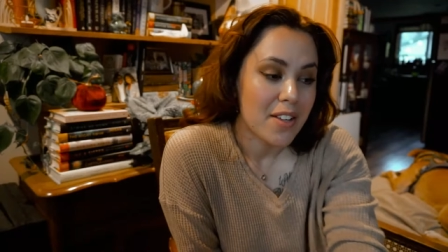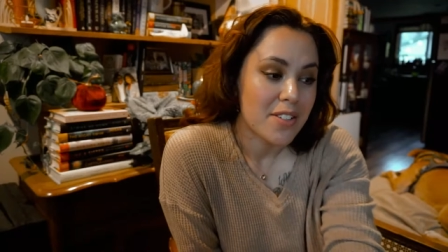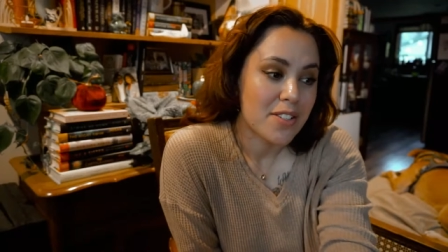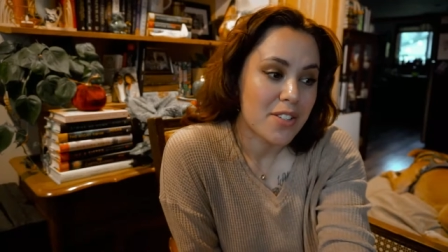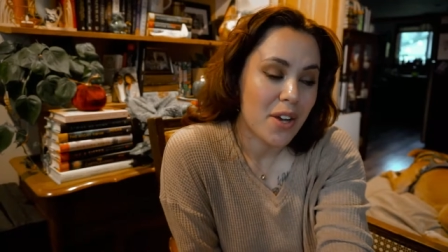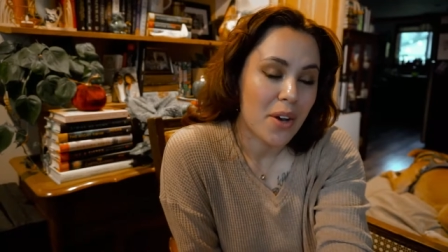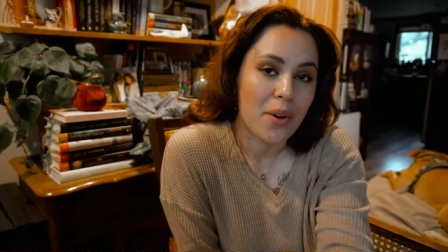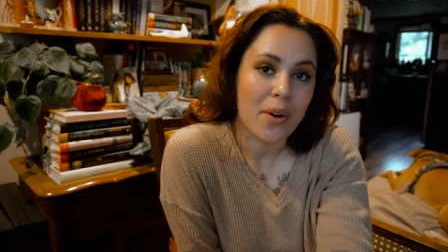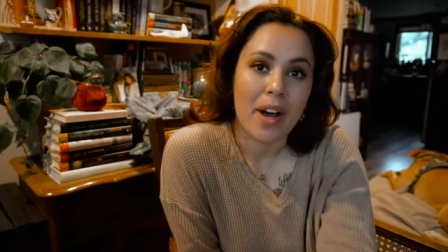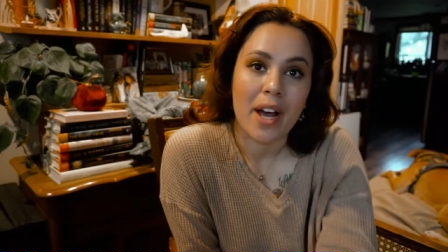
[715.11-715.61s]

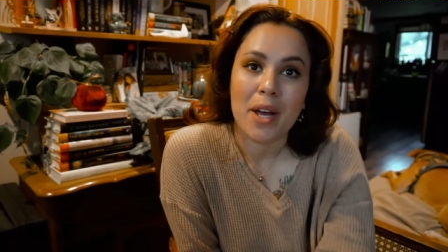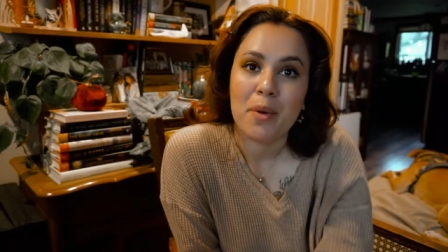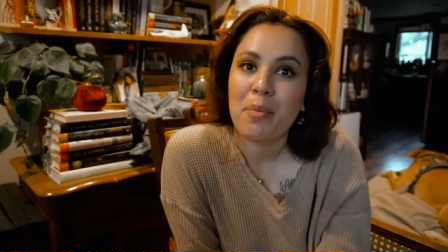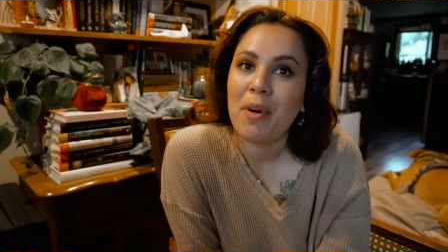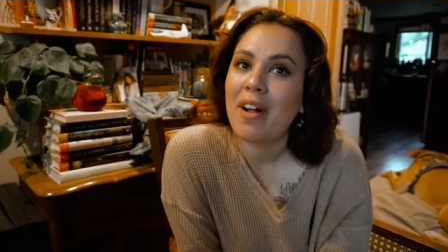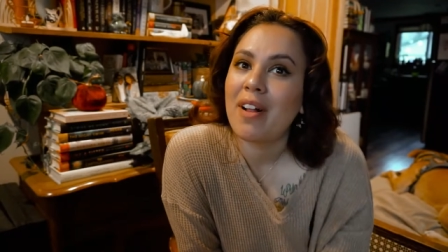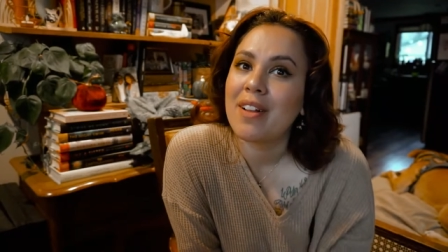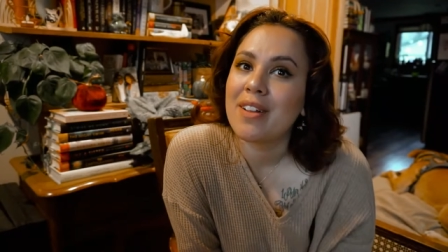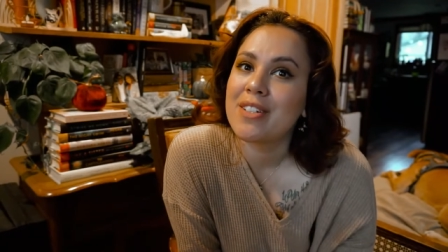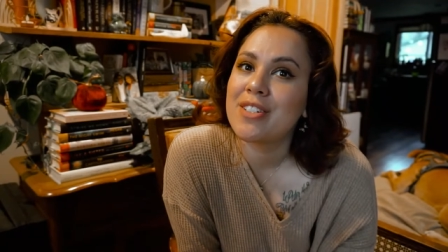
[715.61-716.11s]
So I
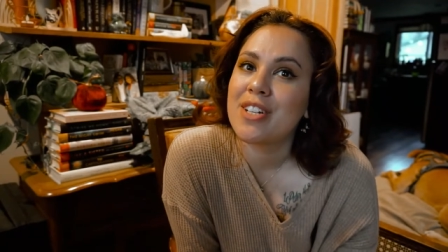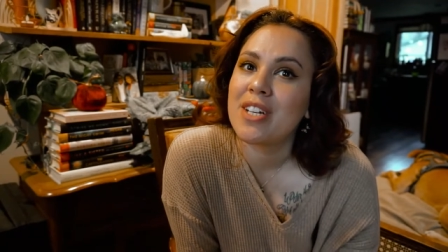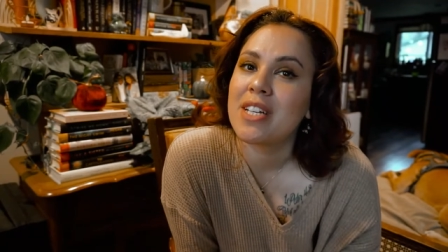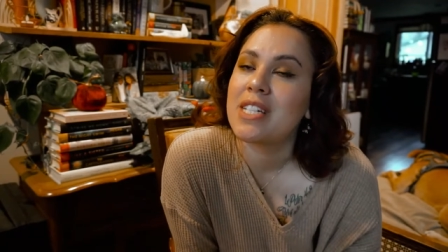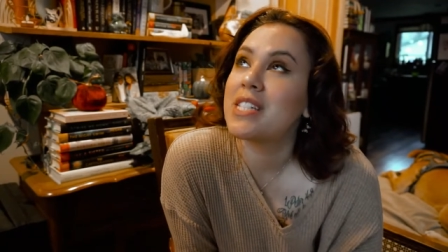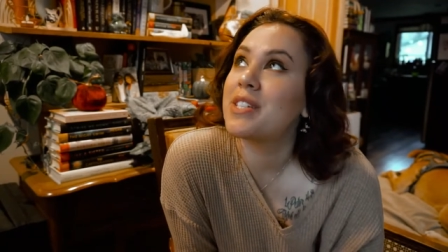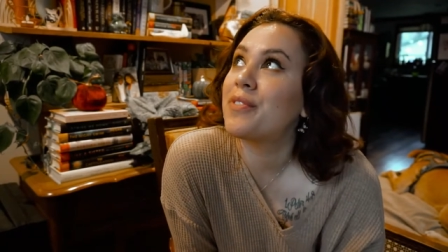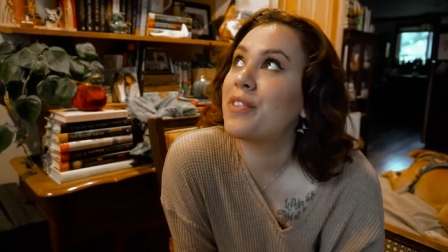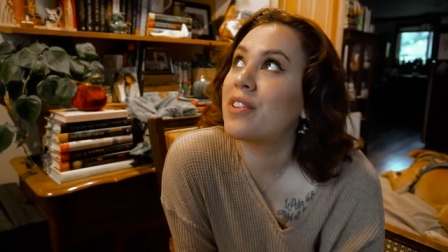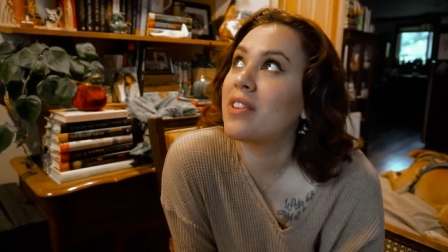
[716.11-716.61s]

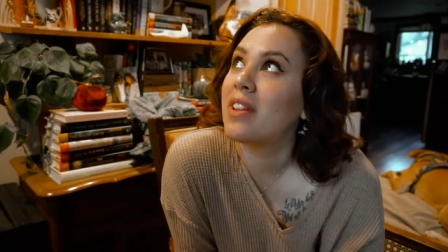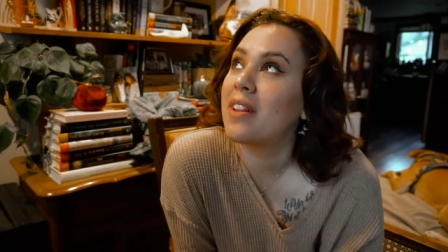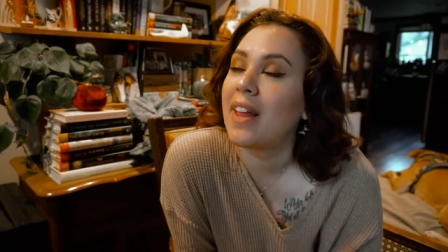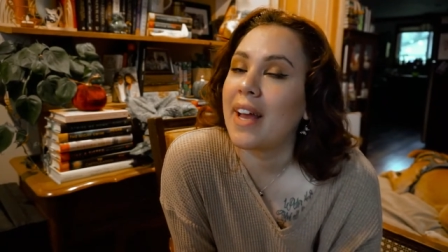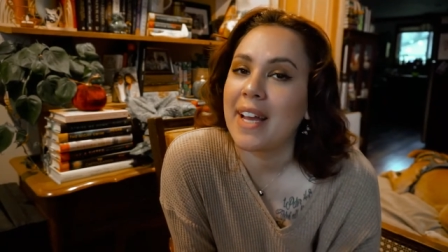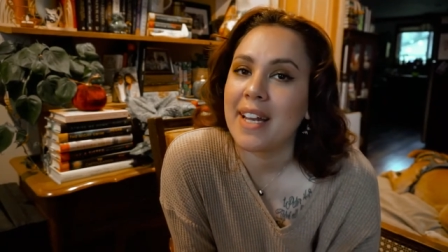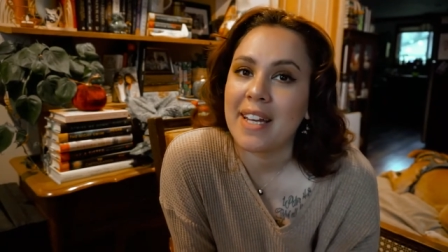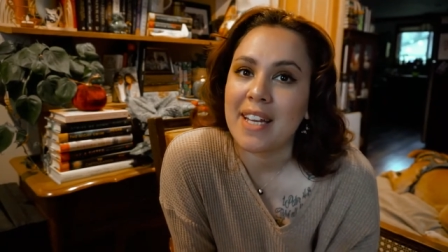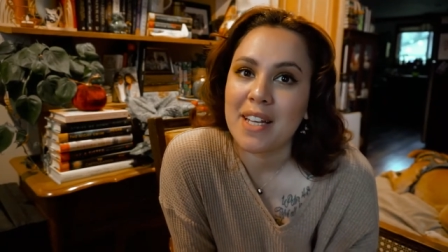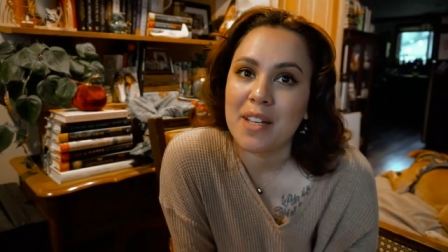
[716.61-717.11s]
apologize for the
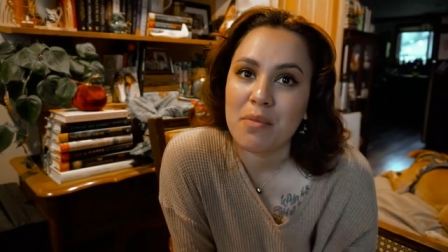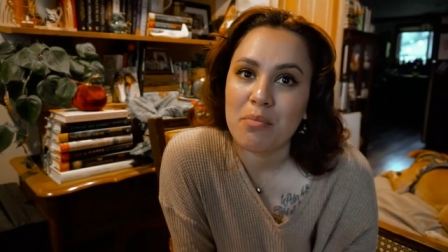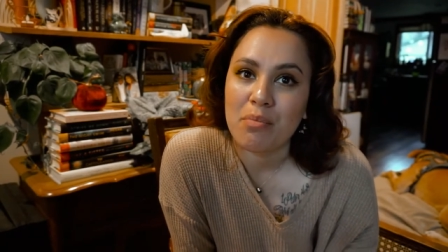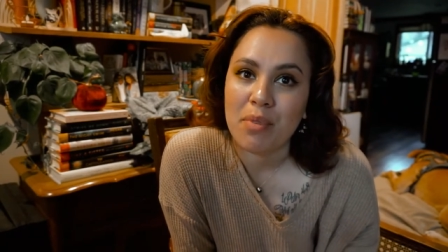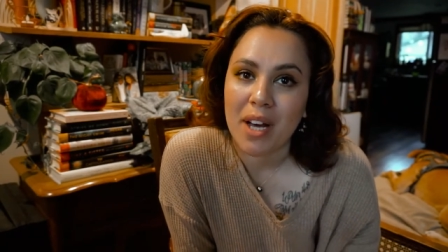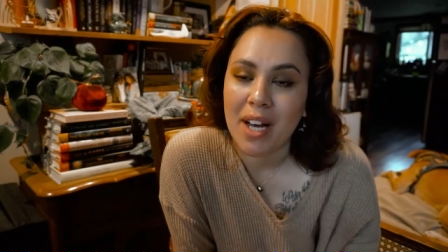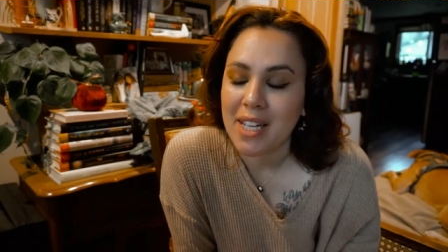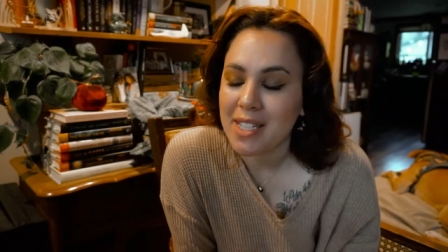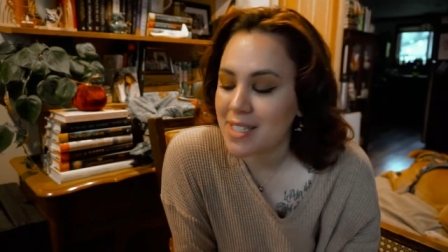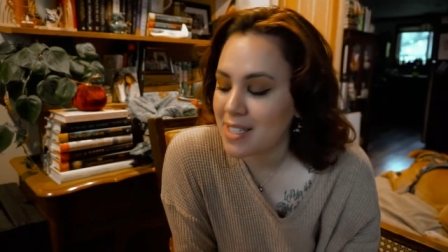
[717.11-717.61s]
lighting,
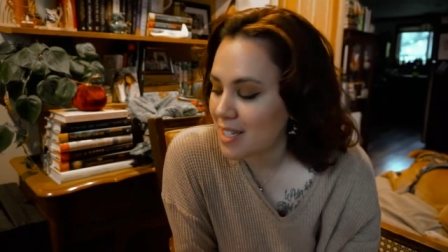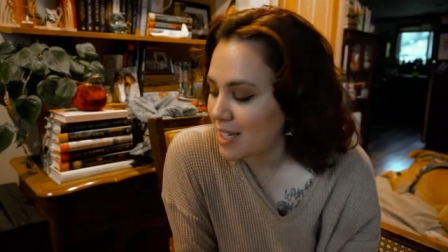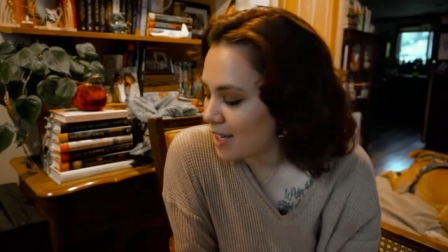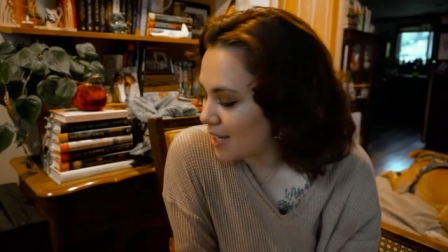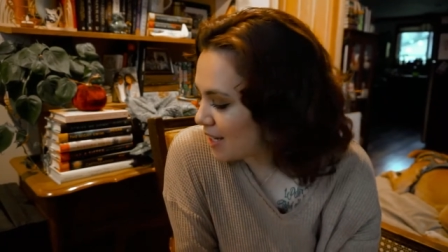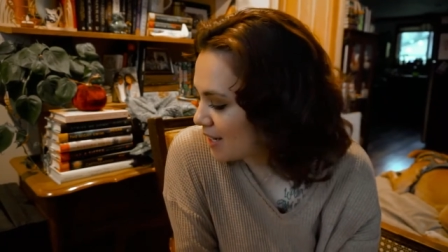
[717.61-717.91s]
but